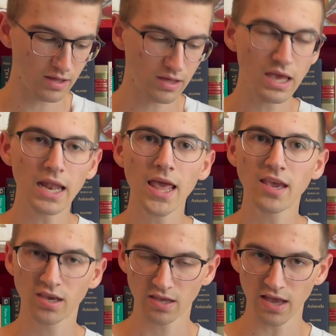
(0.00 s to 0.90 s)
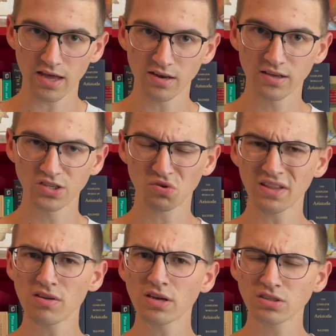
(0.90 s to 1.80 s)
gelichtet. So I
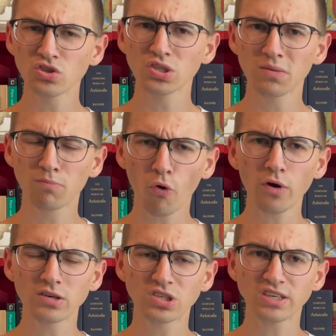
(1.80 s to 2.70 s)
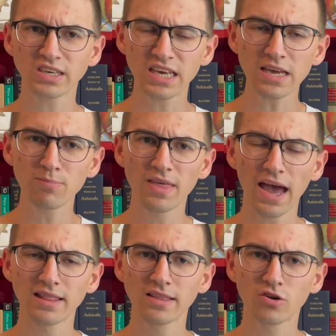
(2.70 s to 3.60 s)
think it's just important to keep
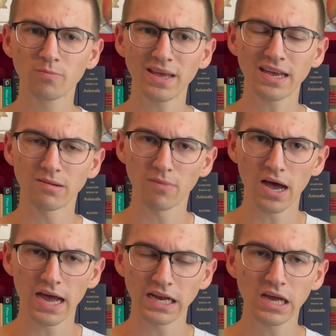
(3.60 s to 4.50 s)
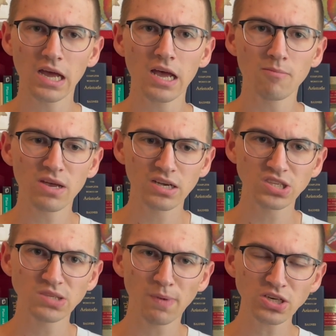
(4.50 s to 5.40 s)
that little bit in mind, because
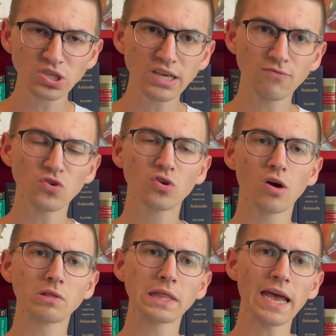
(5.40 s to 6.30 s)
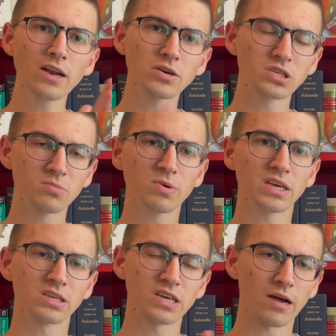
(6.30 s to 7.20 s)
especially if you go later into being
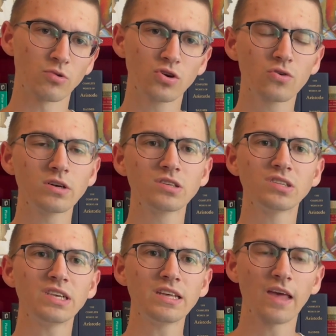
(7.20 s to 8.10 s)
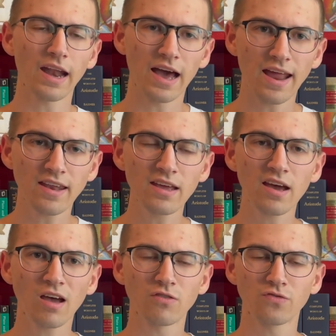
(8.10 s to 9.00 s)
in time, you're going to see that idea
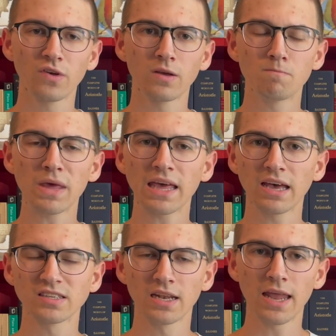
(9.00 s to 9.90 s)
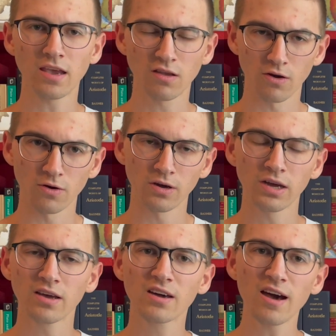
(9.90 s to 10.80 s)
of being as a Lichtung
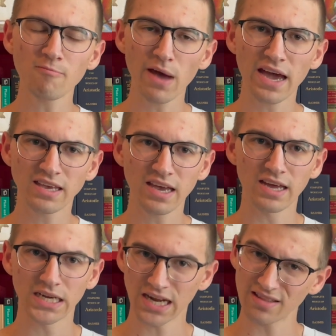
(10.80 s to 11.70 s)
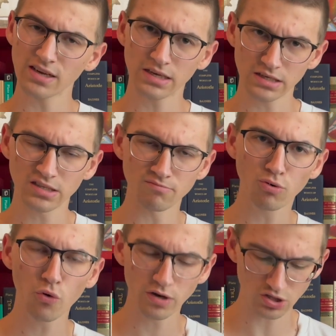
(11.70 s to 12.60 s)
come back in, and I think it's
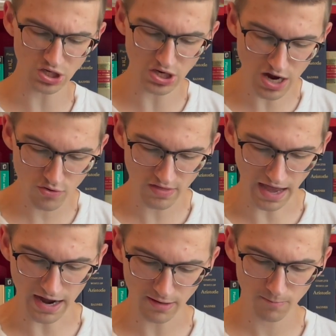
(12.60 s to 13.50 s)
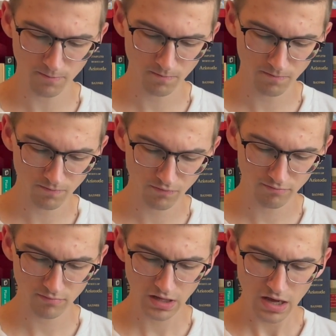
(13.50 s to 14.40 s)
important to note that.
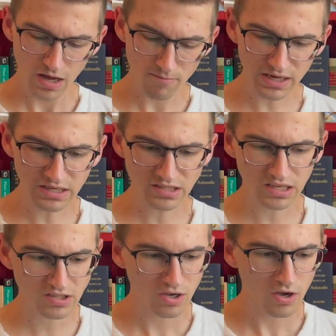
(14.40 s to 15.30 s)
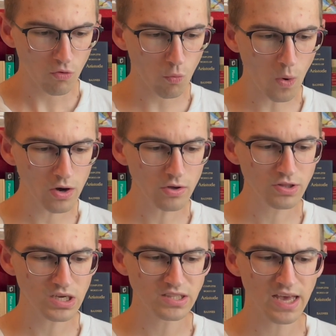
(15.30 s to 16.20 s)
But he says, world
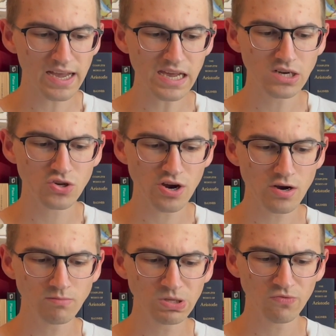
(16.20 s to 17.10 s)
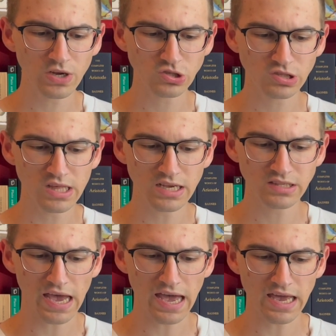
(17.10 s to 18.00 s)
is that in terms of which things
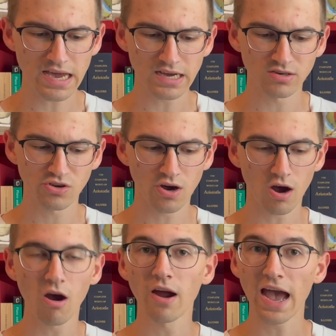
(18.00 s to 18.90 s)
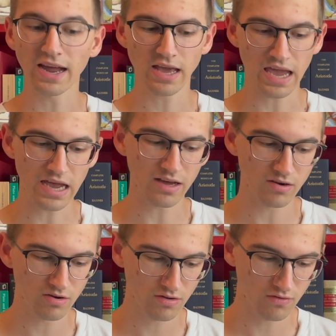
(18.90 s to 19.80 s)
at hand are at hand
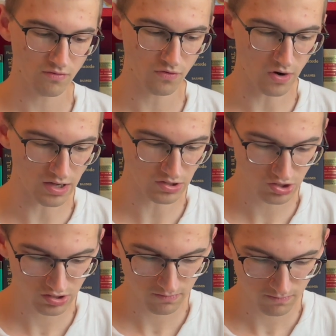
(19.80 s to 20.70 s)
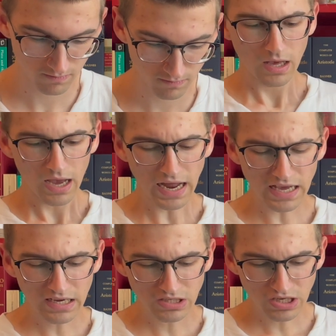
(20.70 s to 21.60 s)
for us. And he
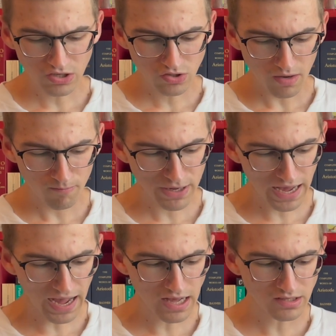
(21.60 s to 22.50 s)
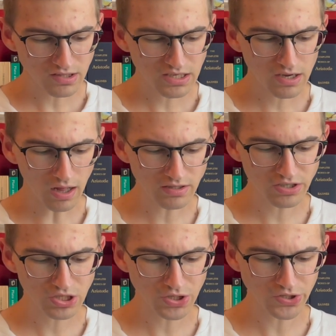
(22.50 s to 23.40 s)
continues, but as the
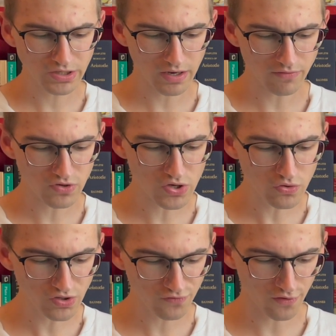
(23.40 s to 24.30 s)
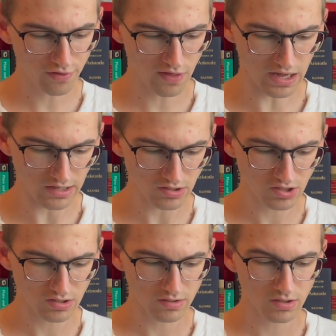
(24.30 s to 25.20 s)
constitution of useful things,
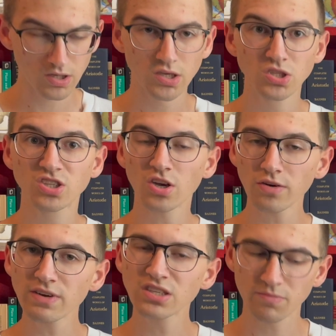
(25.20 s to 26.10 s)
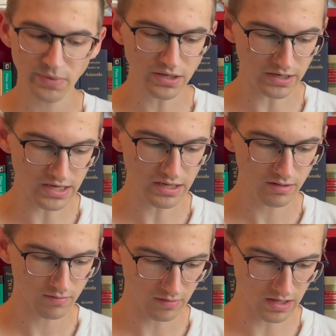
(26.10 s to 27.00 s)
serviceability,
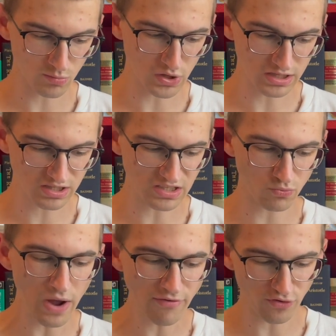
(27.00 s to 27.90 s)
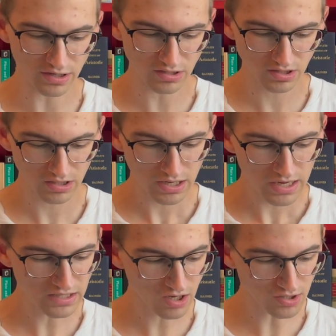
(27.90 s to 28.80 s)
in parentheses reference,
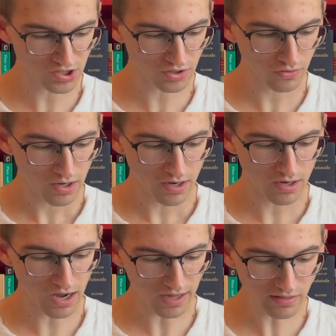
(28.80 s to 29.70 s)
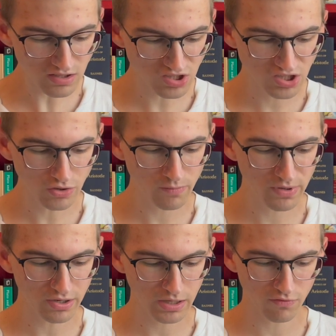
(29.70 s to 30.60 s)
is also not the
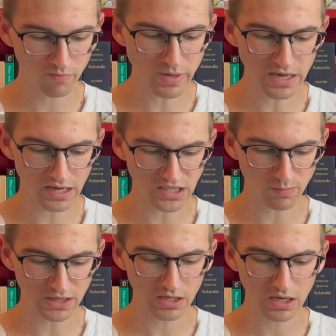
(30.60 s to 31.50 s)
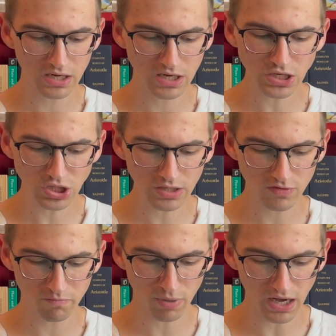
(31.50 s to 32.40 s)
suitability of beings, but the condition of
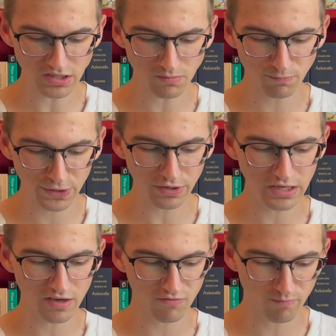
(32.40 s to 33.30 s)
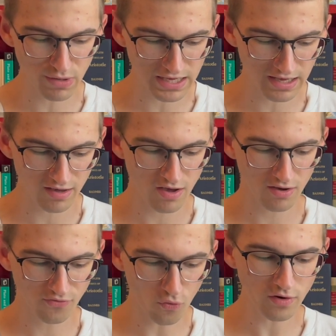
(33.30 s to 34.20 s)
the possibility of being
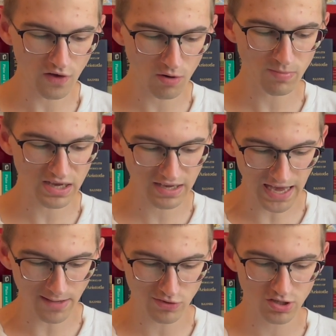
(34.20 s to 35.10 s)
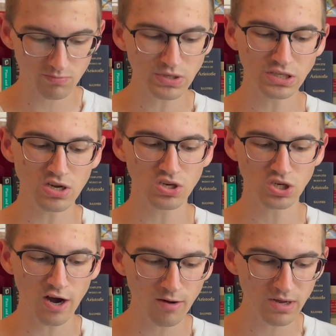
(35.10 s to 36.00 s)
for their being able to be
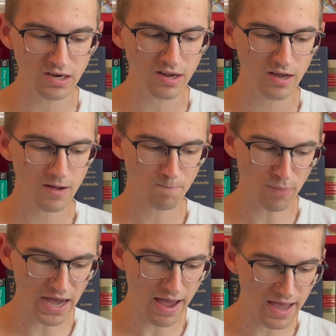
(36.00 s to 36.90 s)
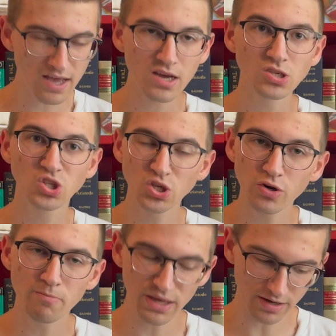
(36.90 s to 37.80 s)
determined by
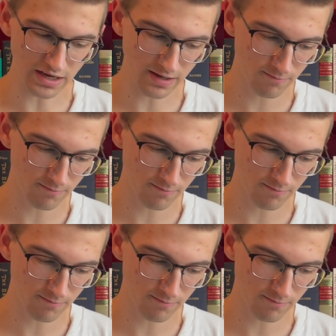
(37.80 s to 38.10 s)
suitability.